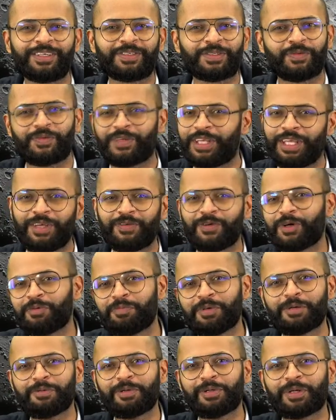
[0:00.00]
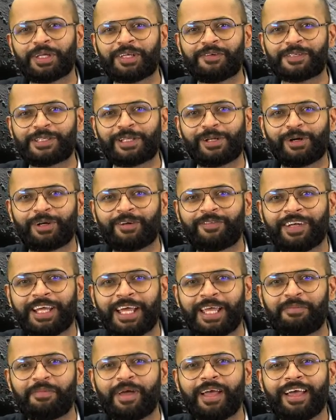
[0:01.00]
so he won't be able to give us a lot of
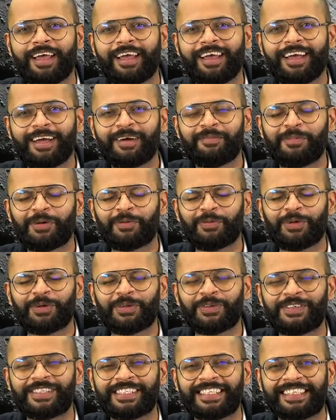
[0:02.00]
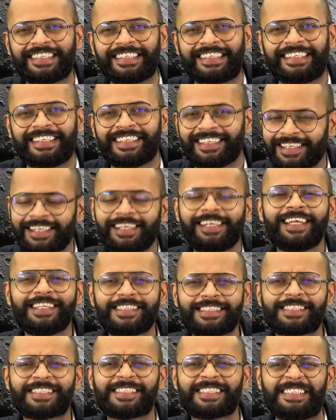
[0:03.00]
time. But what do you say?
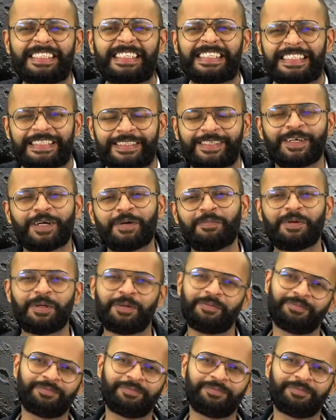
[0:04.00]
Let's disturb him,